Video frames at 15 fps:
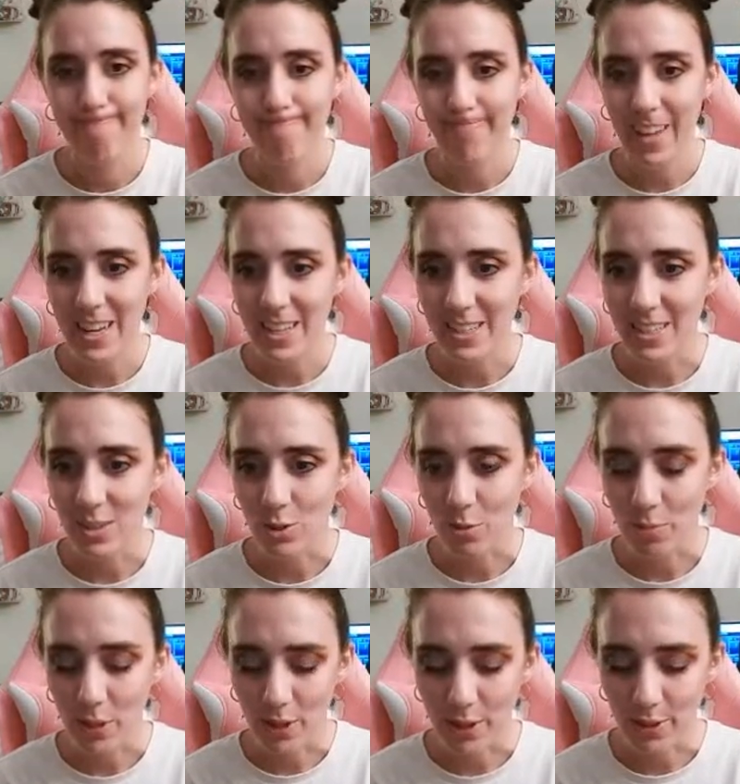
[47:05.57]
And it
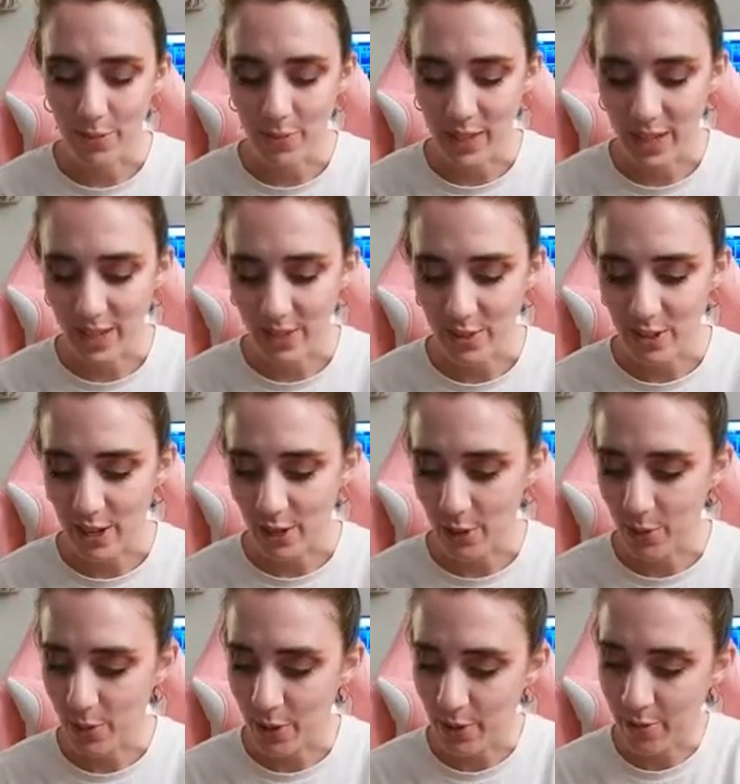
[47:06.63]
disappeared. Yeah, that's not gonna
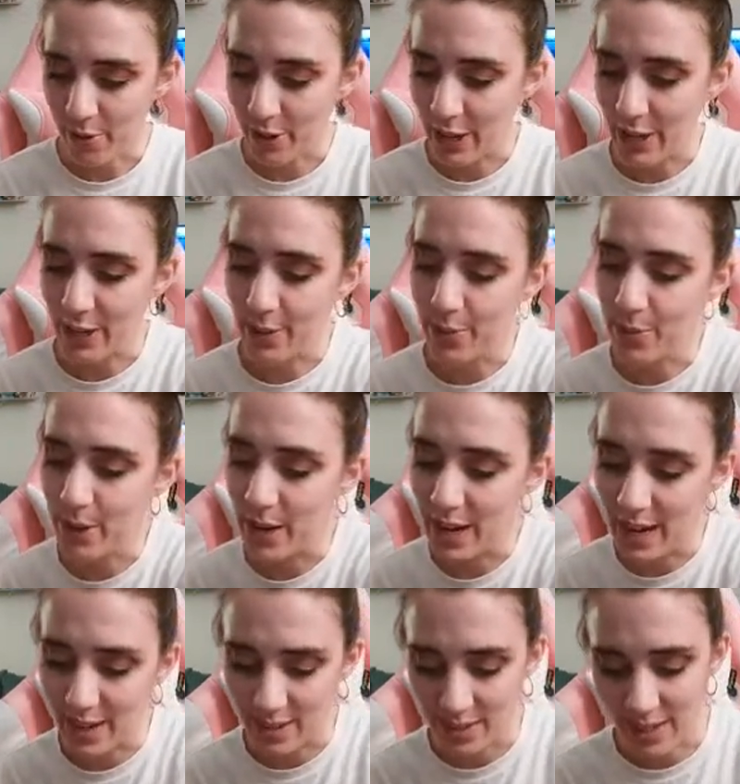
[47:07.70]
work. Forget it. We're not
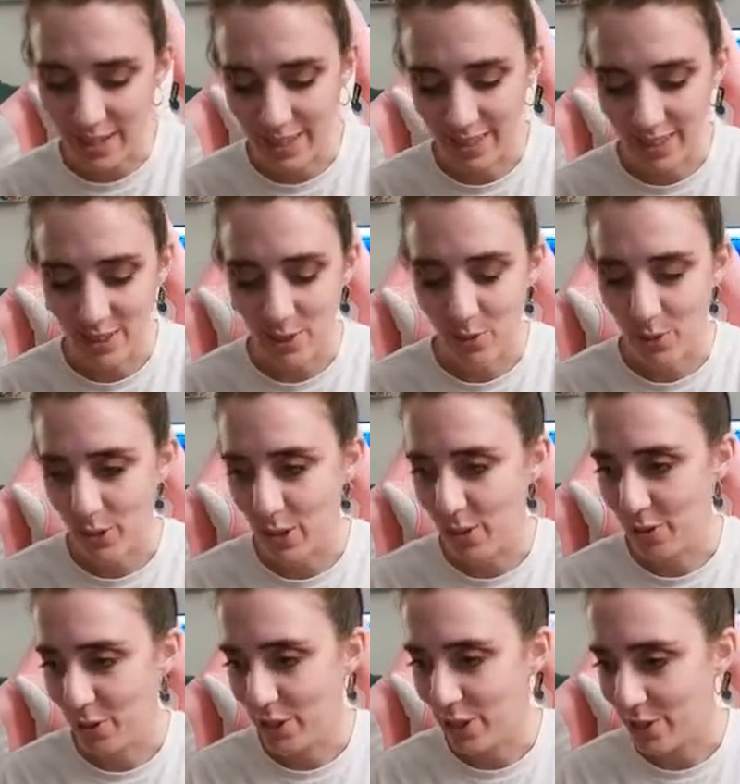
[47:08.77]
adding the highlight to her nose.
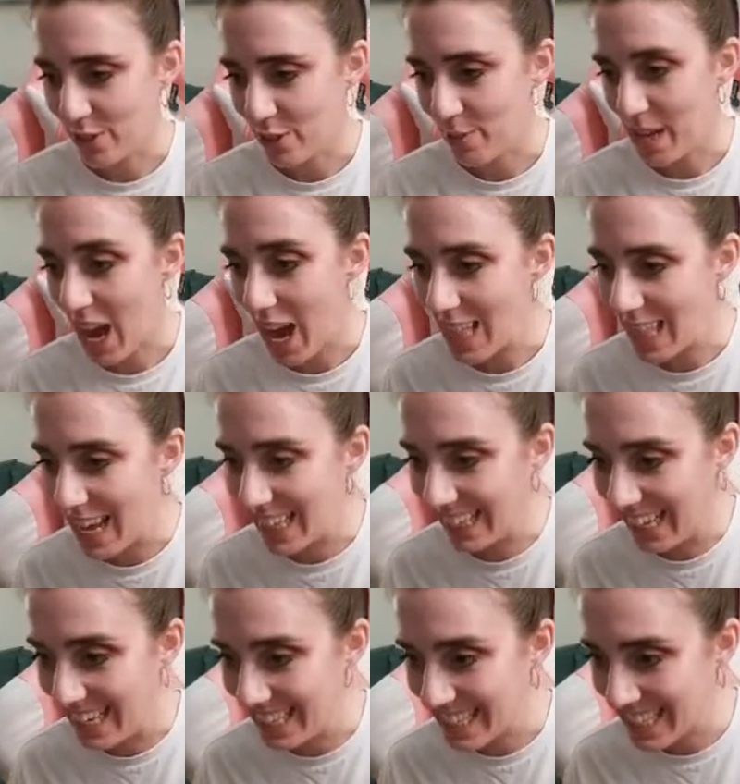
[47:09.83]
She's gonna be
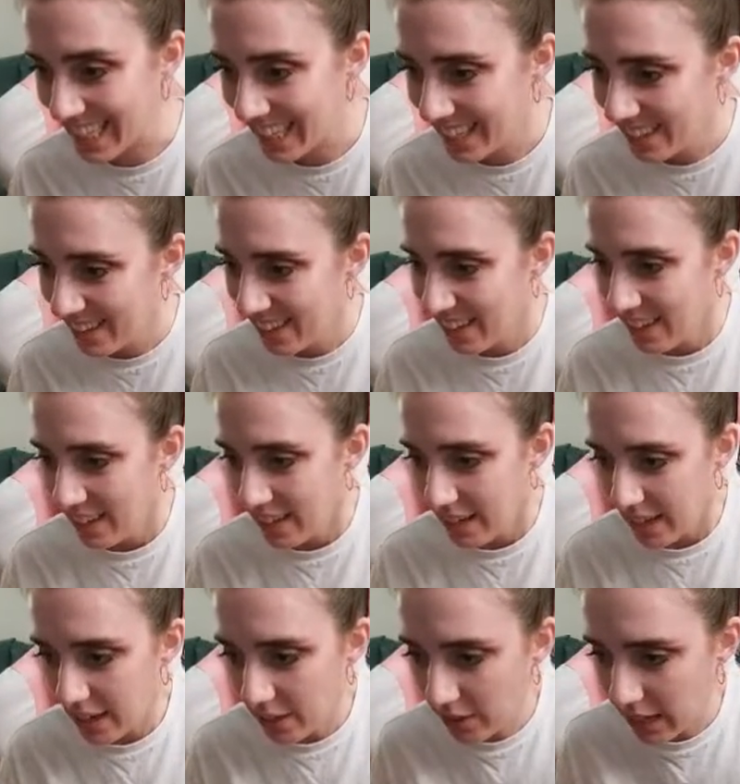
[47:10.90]
highlightless.
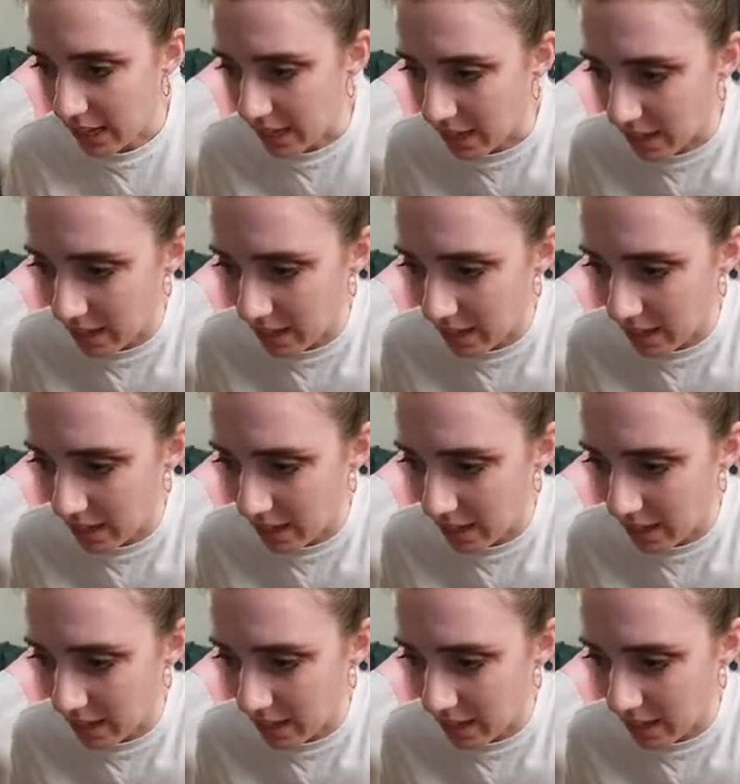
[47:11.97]
Okay,